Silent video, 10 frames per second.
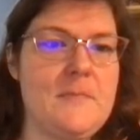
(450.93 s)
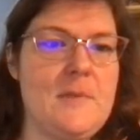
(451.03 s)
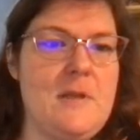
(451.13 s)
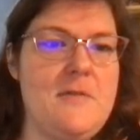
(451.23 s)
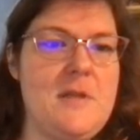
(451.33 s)

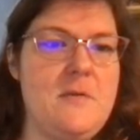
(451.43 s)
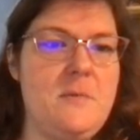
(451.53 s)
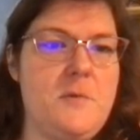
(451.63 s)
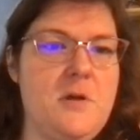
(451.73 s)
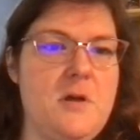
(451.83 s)
And
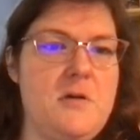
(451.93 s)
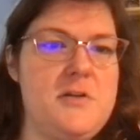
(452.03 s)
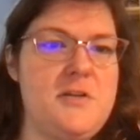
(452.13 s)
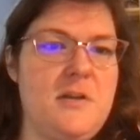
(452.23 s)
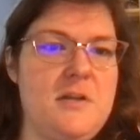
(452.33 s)
then we'll go
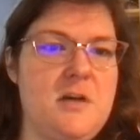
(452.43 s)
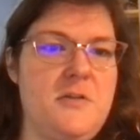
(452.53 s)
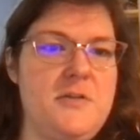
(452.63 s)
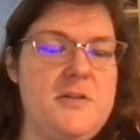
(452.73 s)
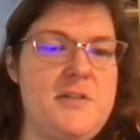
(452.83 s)
to select
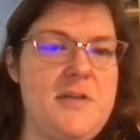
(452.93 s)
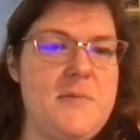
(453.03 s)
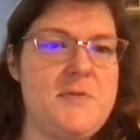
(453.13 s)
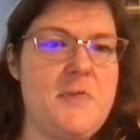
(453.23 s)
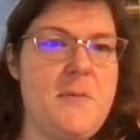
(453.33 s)
all the
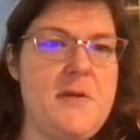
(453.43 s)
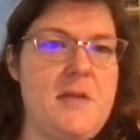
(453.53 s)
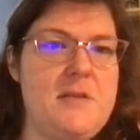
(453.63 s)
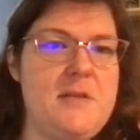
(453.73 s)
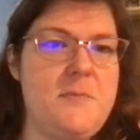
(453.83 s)
tips. So how
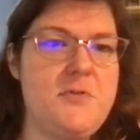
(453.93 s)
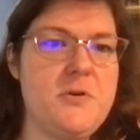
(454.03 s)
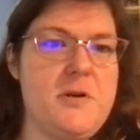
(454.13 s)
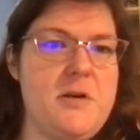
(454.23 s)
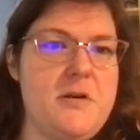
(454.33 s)
many tips
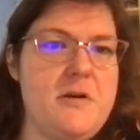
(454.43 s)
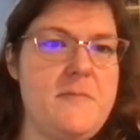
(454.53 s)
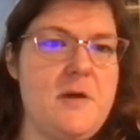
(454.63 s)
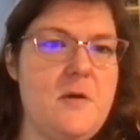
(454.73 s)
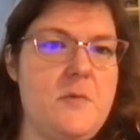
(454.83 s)
are here?
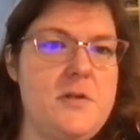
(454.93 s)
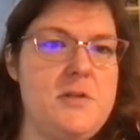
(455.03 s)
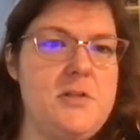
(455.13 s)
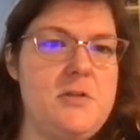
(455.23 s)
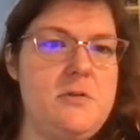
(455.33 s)
We got
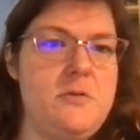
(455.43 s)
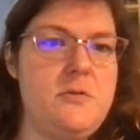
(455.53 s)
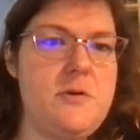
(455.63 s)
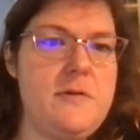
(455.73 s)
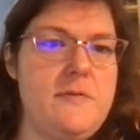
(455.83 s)
1, 2,
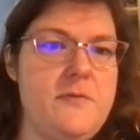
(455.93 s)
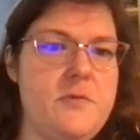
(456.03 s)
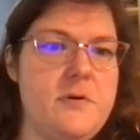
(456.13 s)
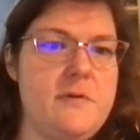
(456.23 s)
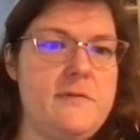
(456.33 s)
3,
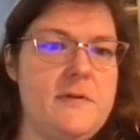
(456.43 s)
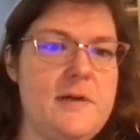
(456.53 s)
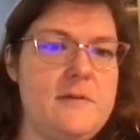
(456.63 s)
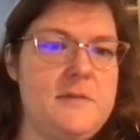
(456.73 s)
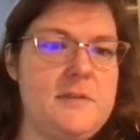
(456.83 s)
4,
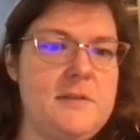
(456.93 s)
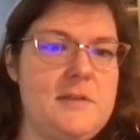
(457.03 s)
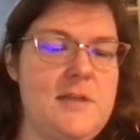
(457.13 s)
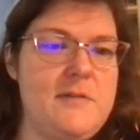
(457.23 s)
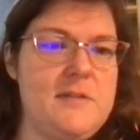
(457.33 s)
5,
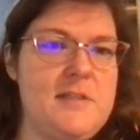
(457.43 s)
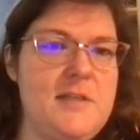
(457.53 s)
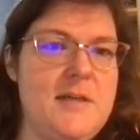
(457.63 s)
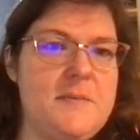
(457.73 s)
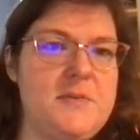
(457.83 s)
6, 7
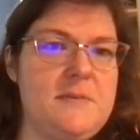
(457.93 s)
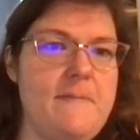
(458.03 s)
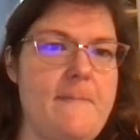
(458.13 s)
tips.